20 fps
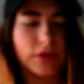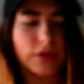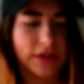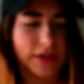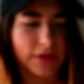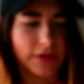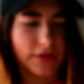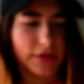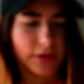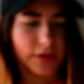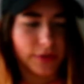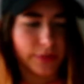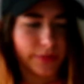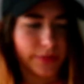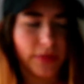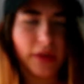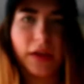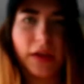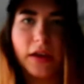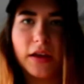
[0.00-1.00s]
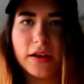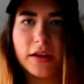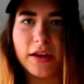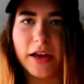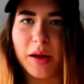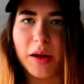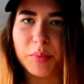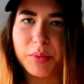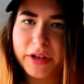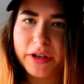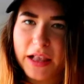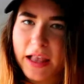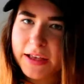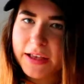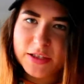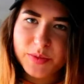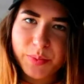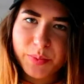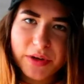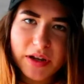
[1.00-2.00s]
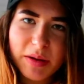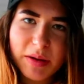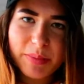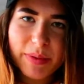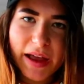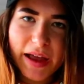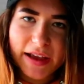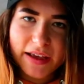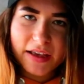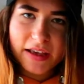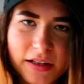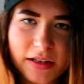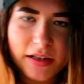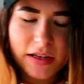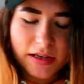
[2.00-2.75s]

this, so. Yeah, but let's put it back in